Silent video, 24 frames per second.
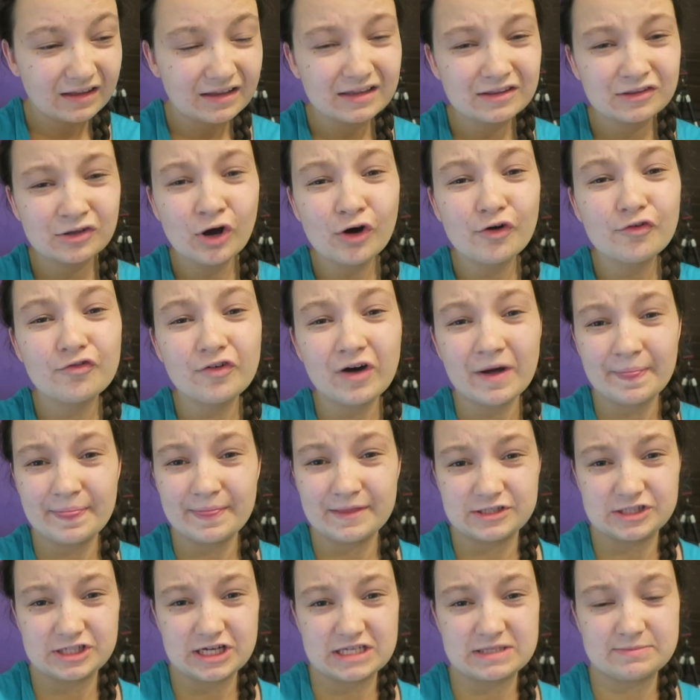not
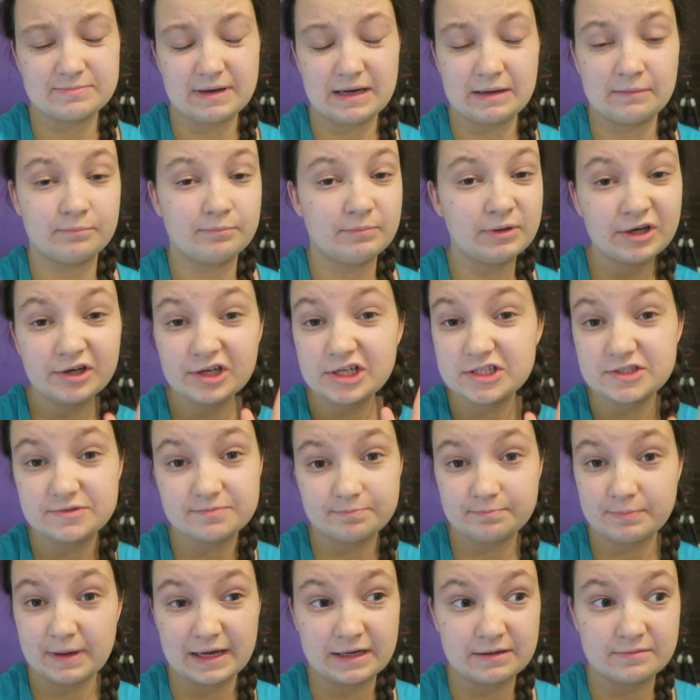fun, the chest pain. Period
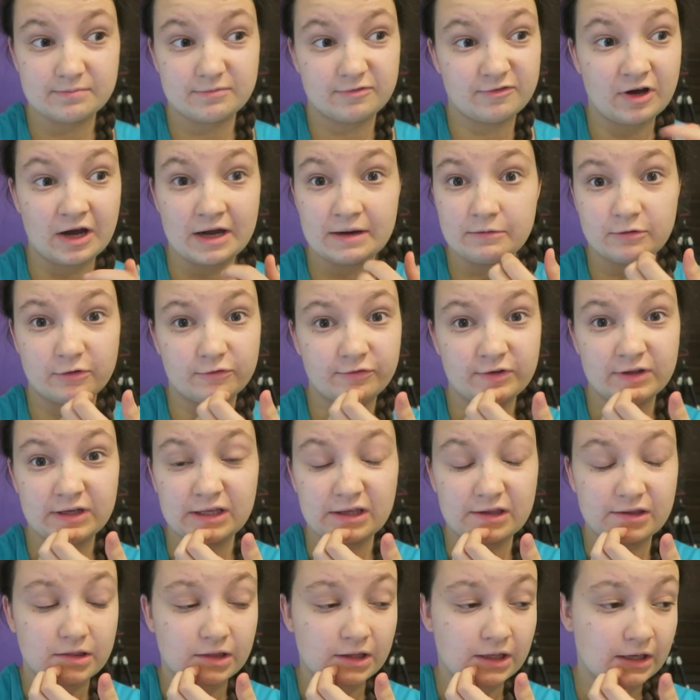pain, fine, not
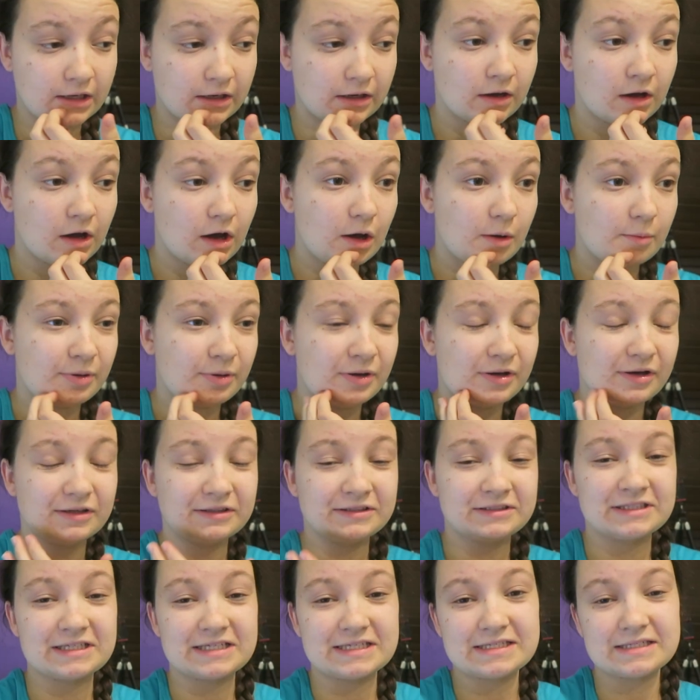feeling a thing,
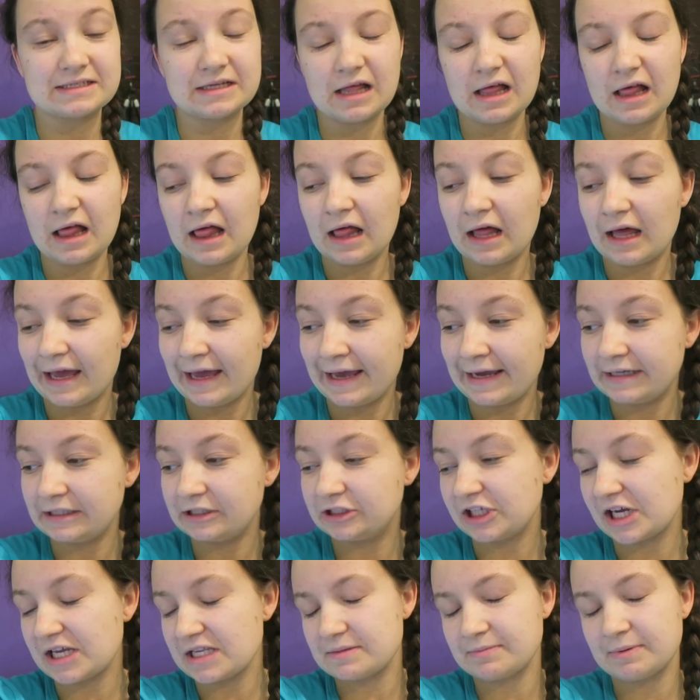but just, I
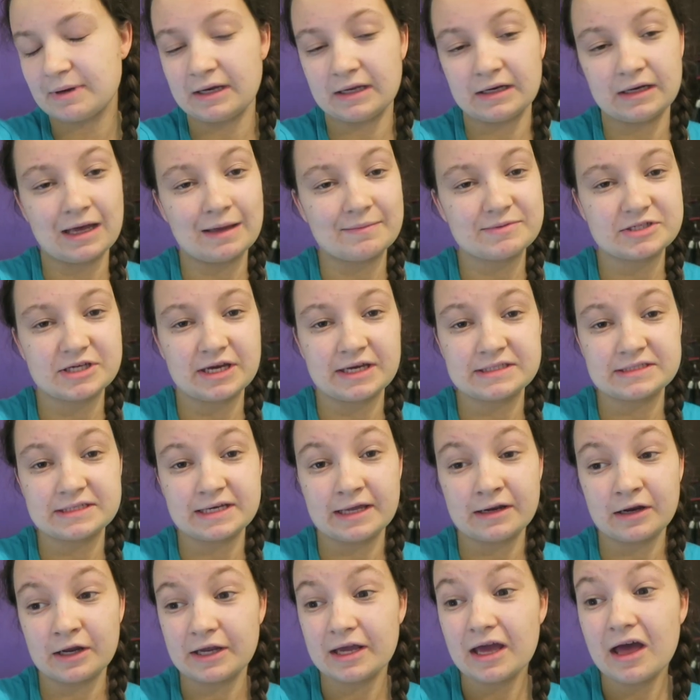hate chest pain, absolutely hate
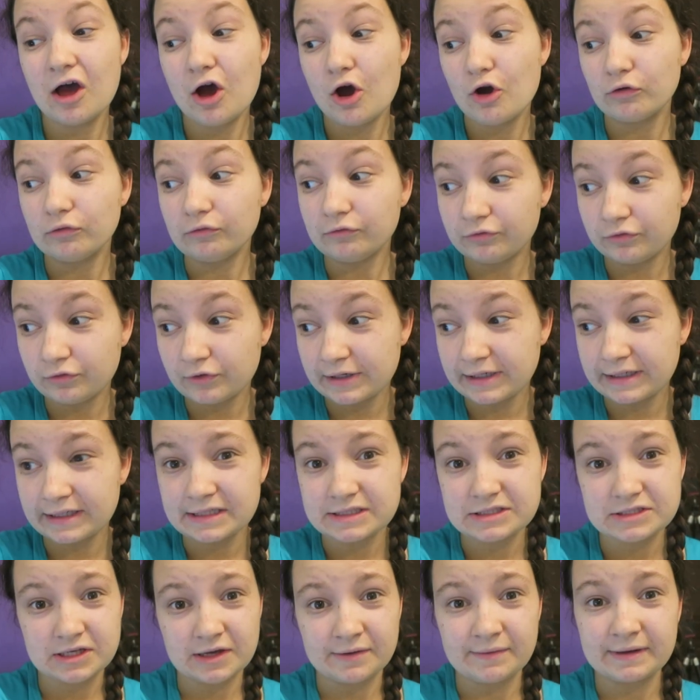it, and I really
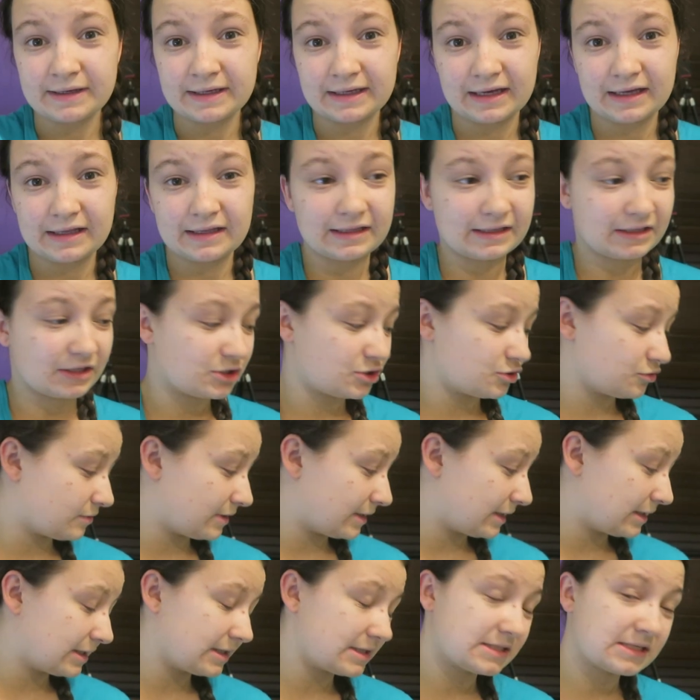need to go and get, like, a
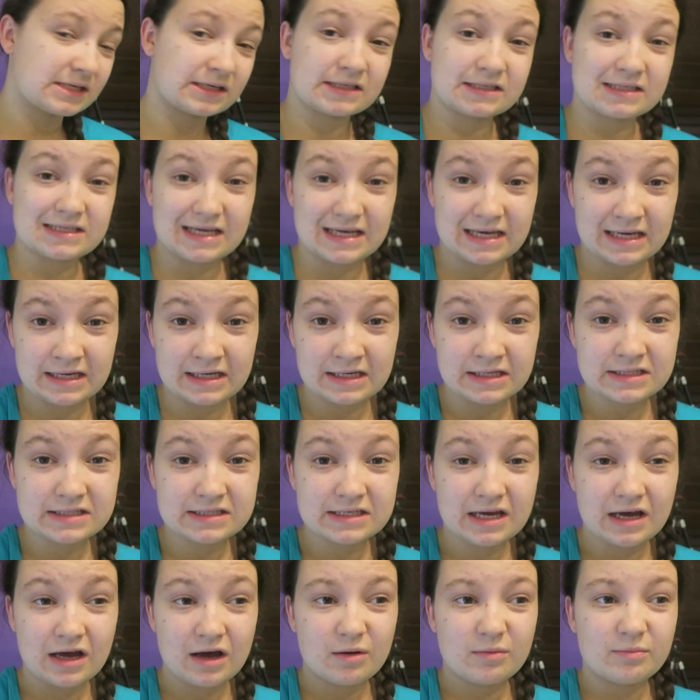drink and something to
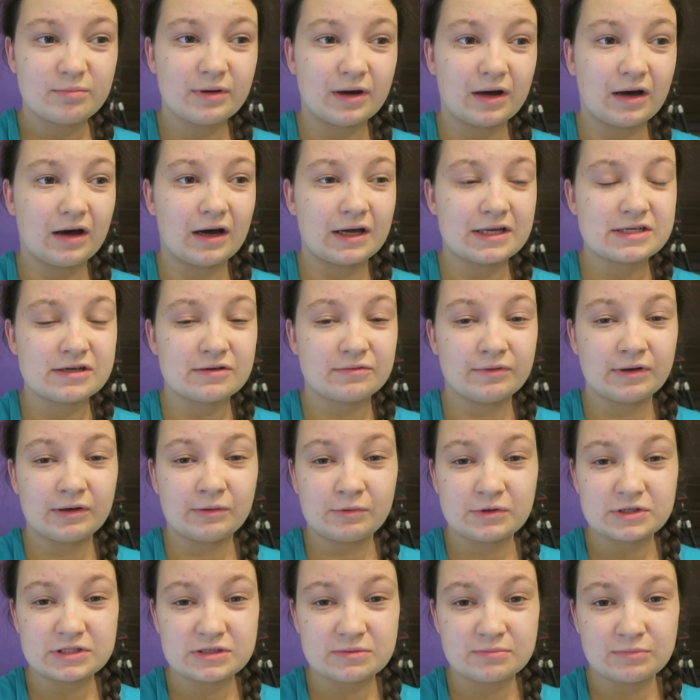eat, but I don't
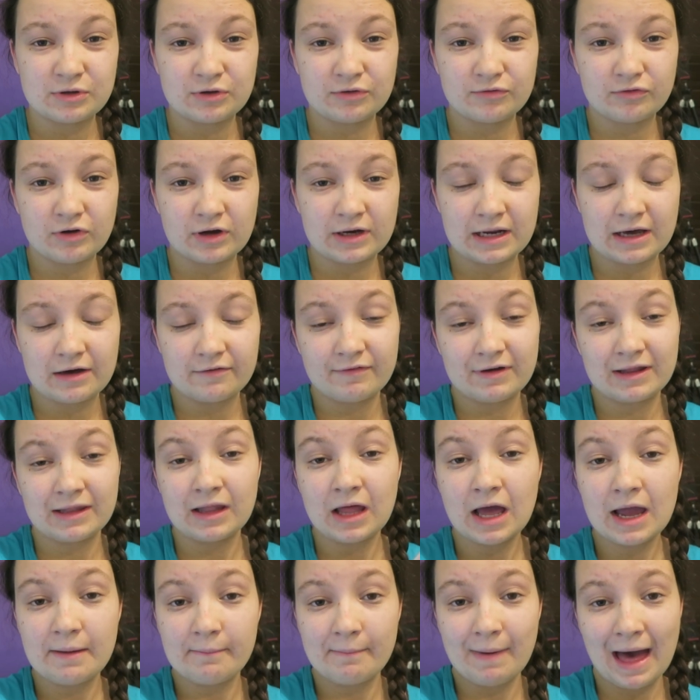really want to move right now. If I
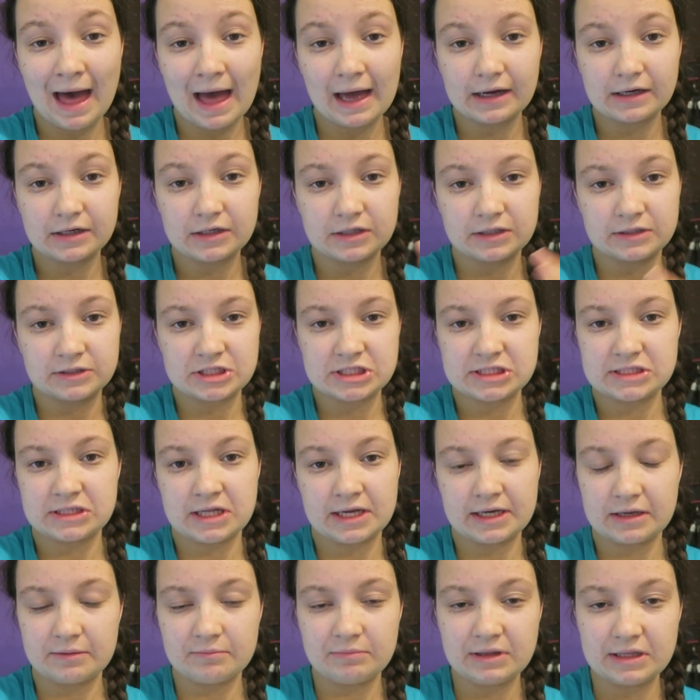lie back and just
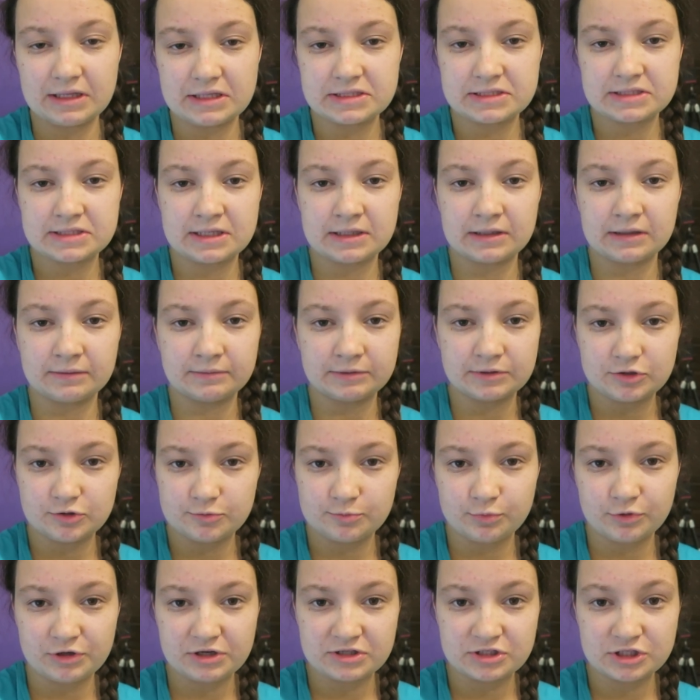lie completely still and
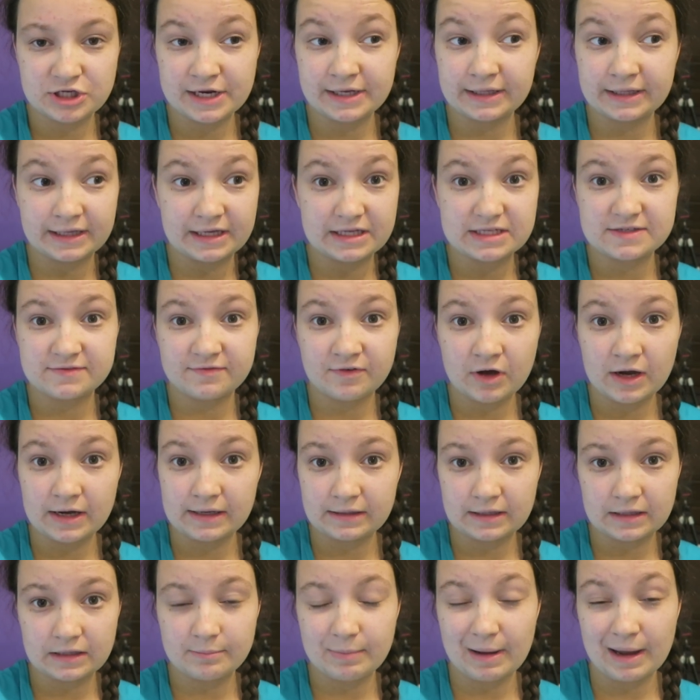breathe gently, it's
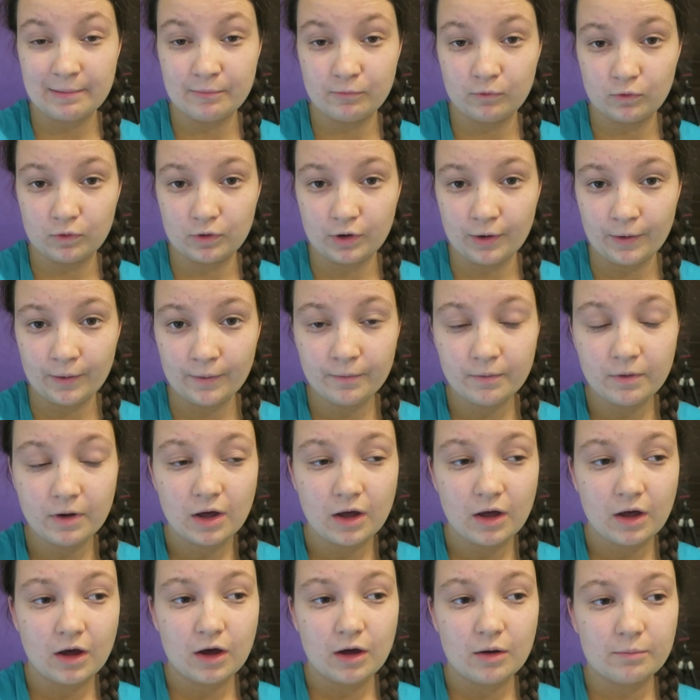fine, like, the pain will go,
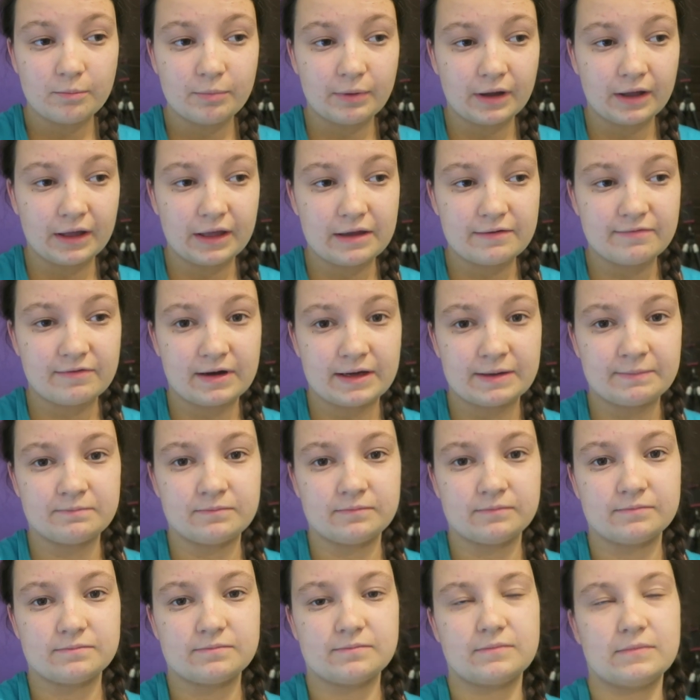but if
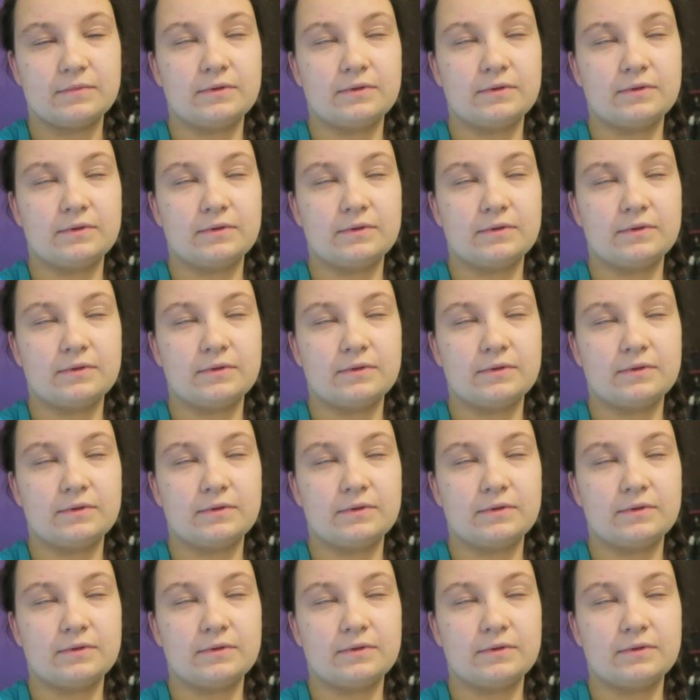I'm,